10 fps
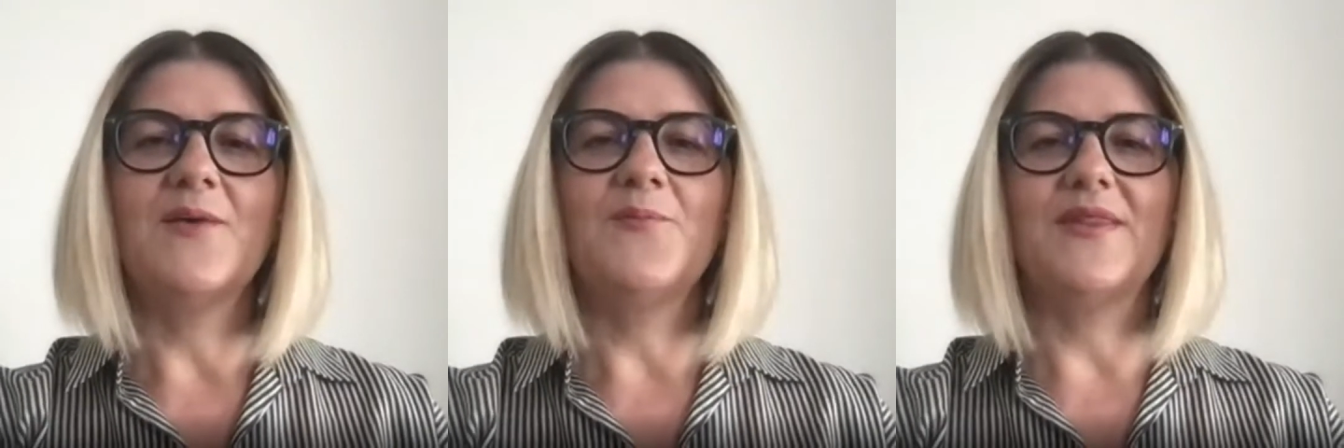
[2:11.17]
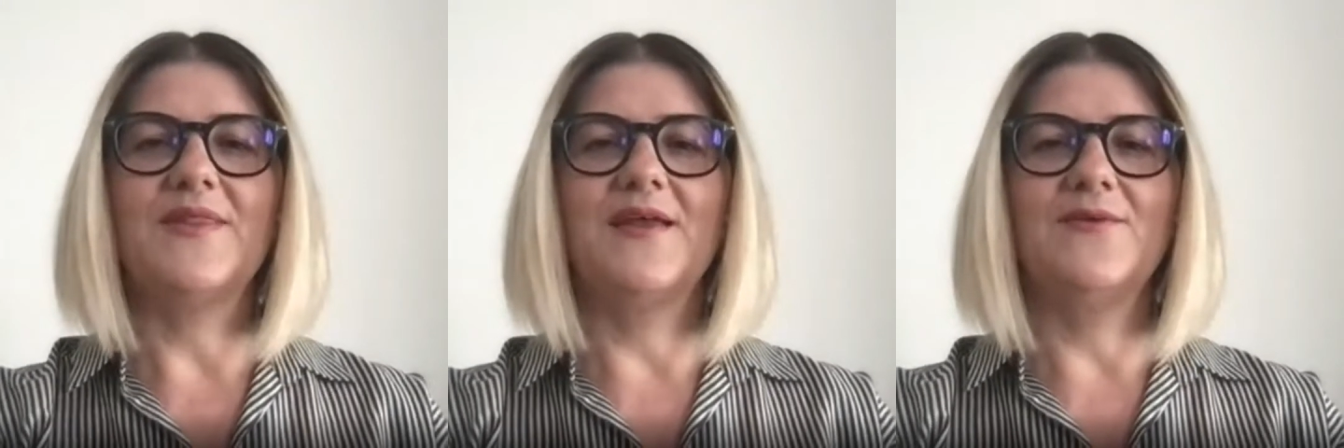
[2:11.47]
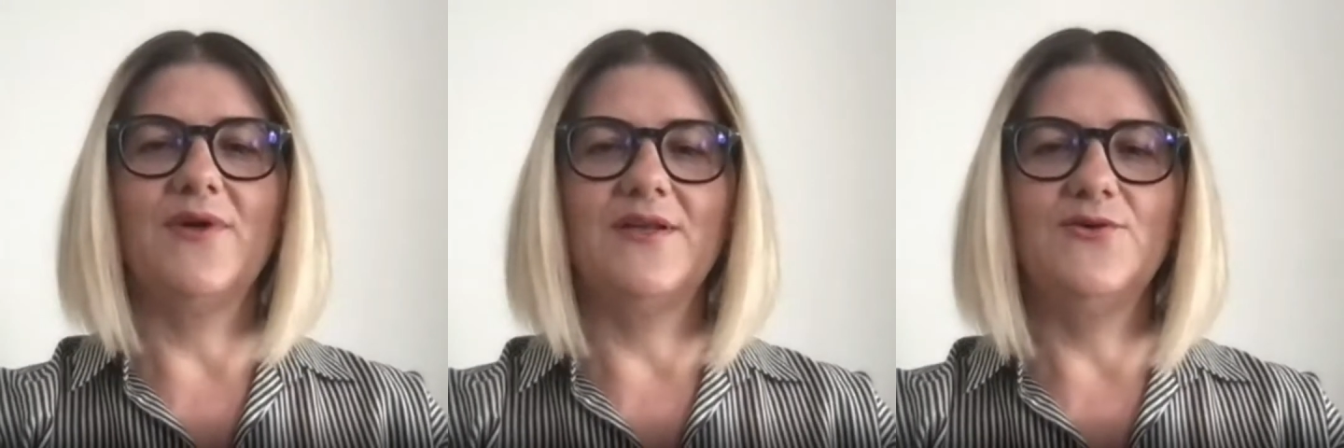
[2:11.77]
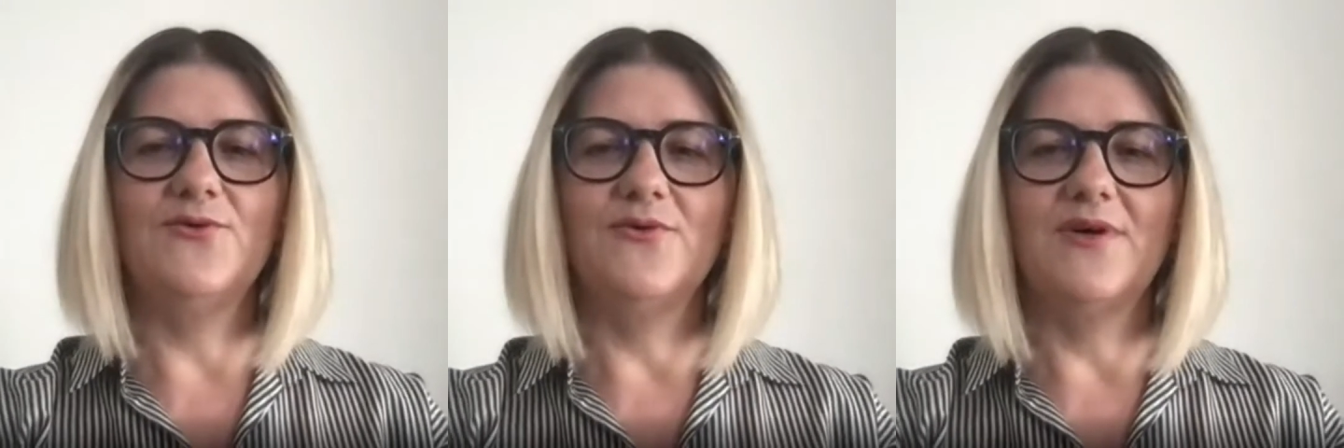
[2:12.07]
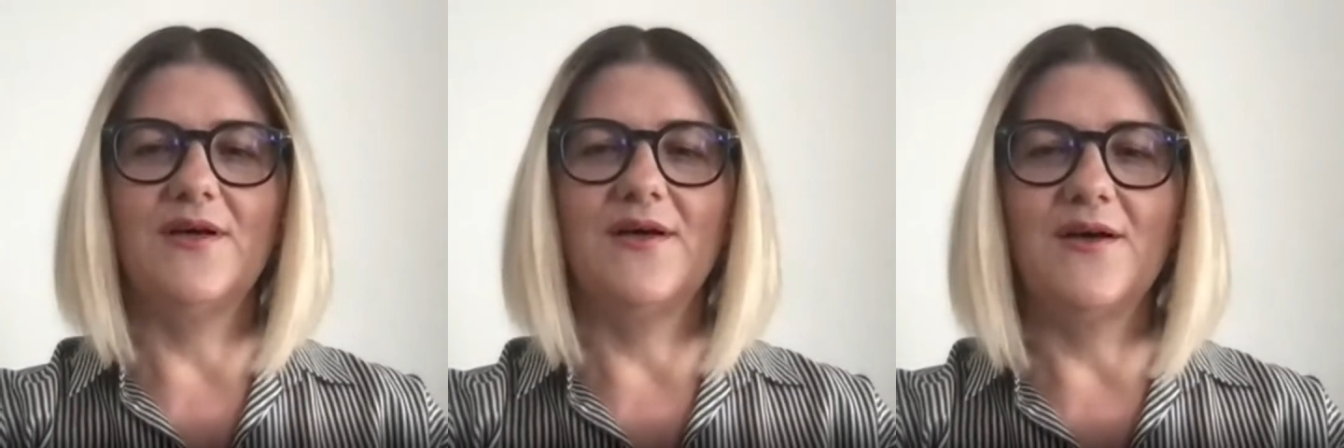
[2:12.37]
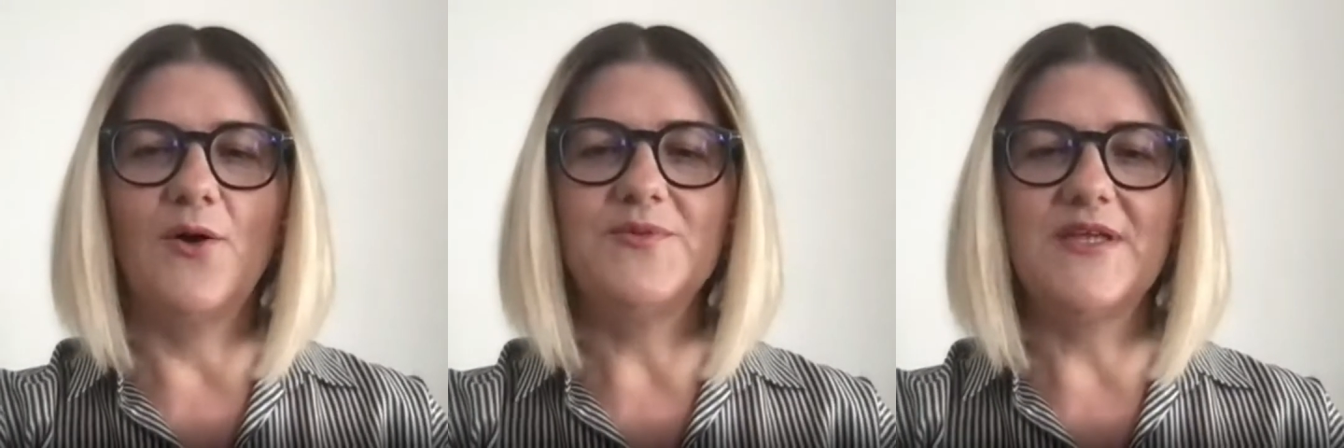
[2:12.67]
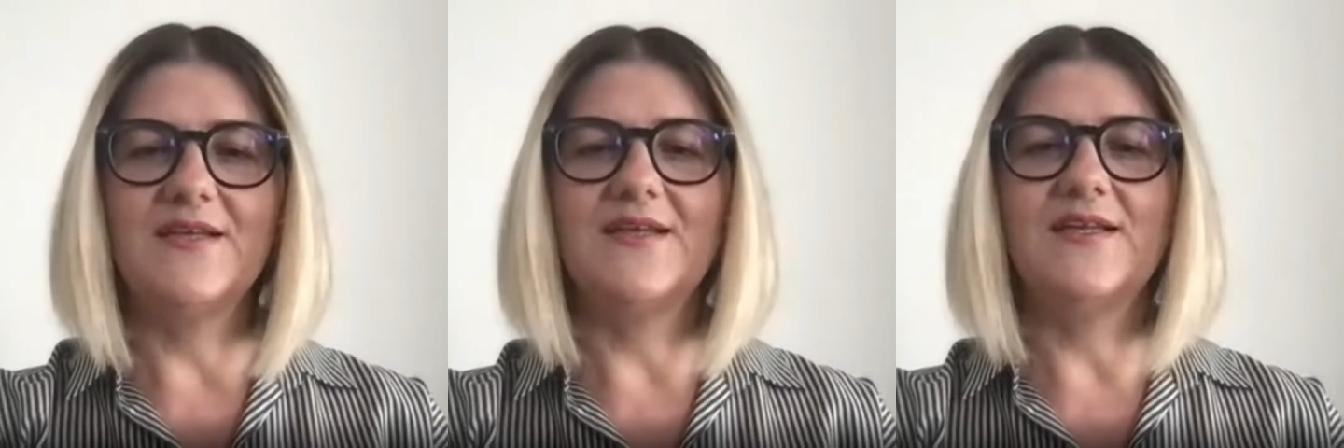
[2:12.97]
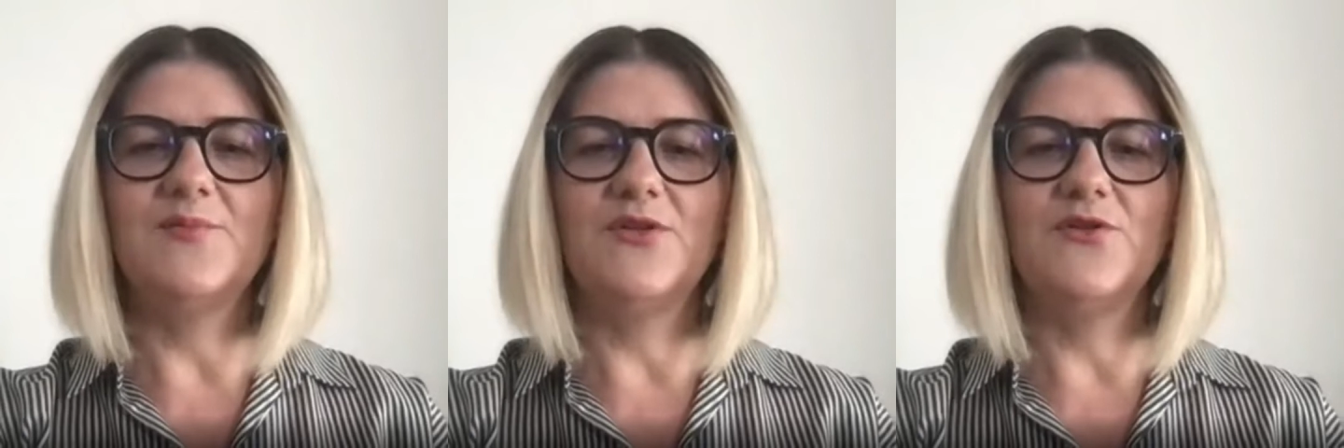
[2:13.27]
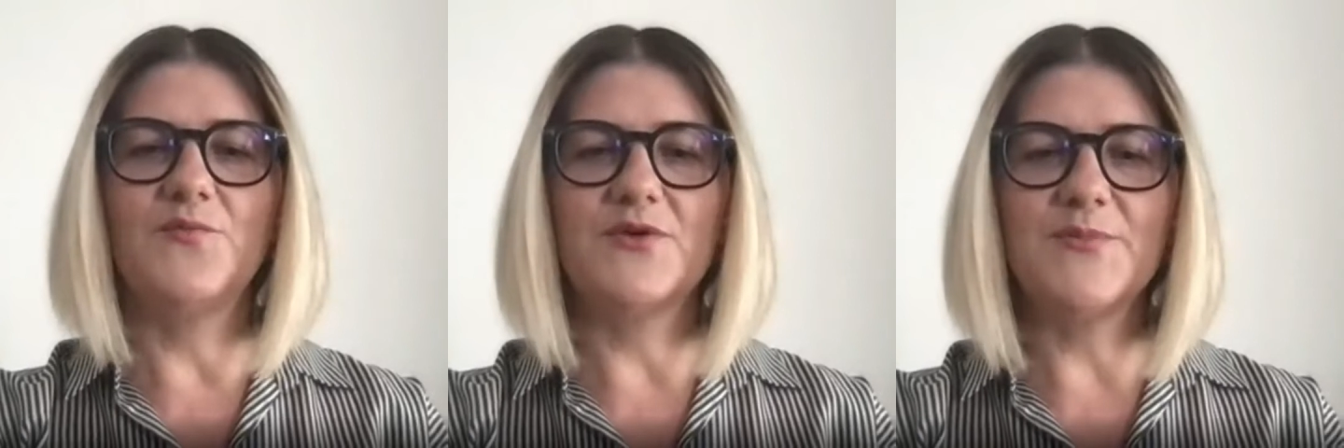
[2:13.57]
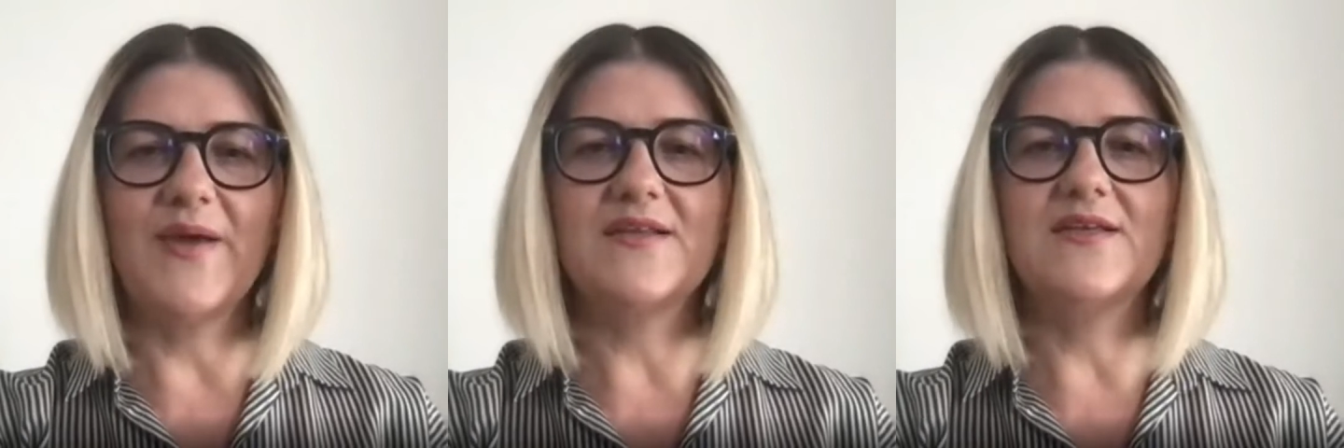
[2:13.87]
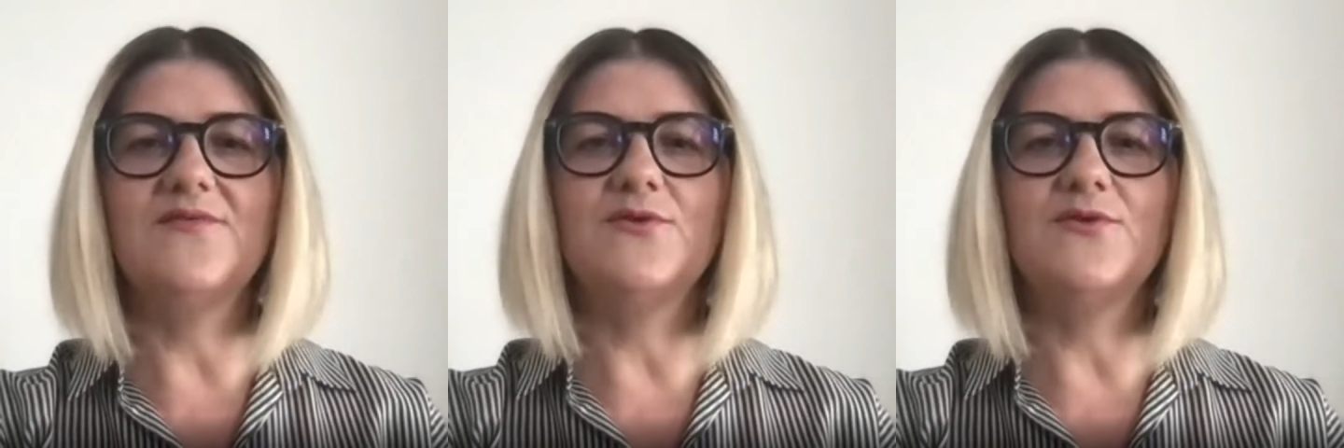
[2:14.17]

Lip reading: But then when you obtain a little bit of perspective,